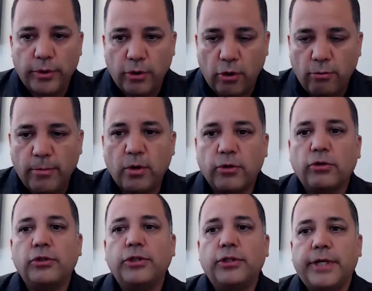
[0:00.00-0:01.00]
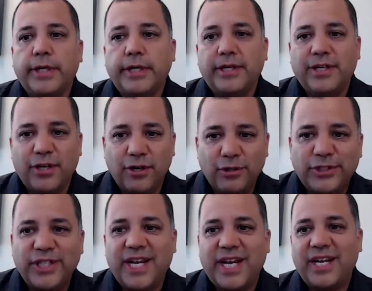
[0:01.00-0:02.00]
homeowners, you can
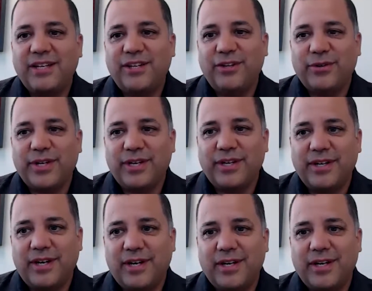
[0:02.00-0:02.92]
negotiate, you can